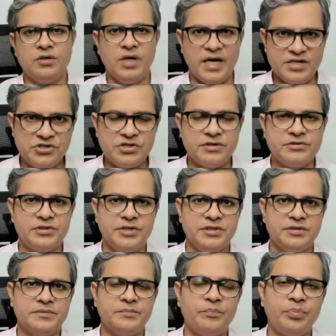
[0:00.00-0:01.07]
answer
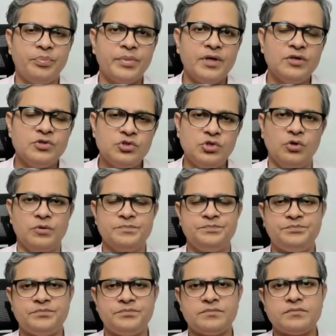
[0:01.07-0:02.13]
sheet. So
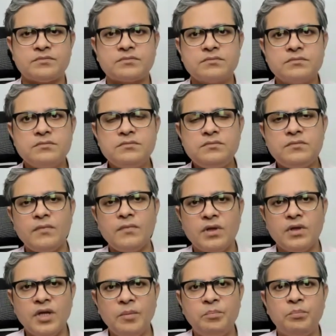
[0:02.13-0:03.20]

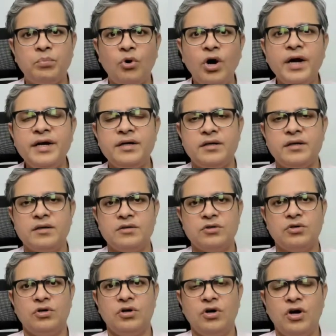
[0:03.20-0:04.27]
the point
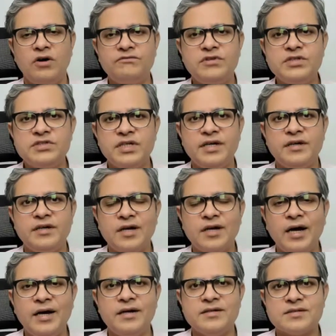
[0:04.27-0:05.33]
of this
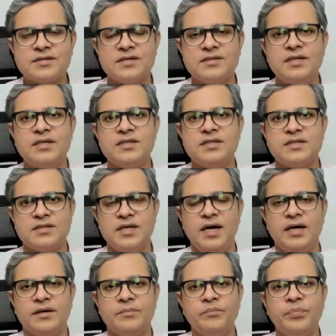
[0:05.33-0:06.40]
entire discussion is
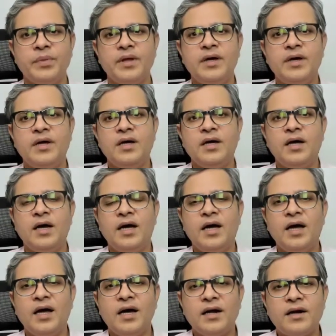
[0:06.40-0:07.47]
that
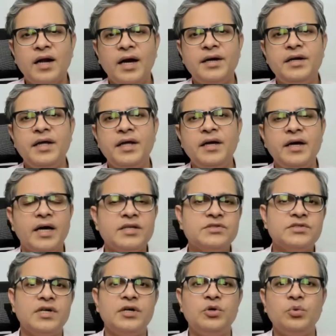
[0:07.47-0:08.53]
writing
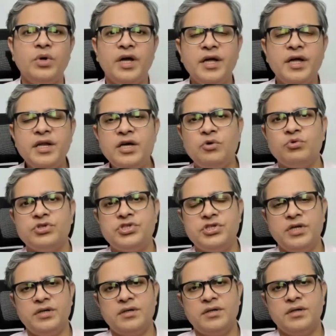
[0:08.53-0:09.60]
answer to any
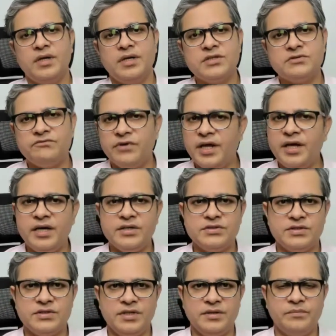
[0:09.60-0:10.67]
question is very
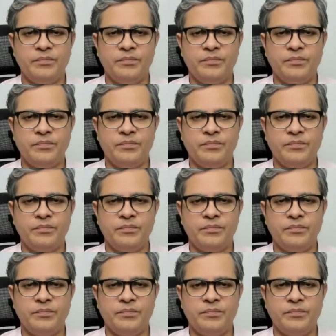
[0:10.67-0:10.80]
easy.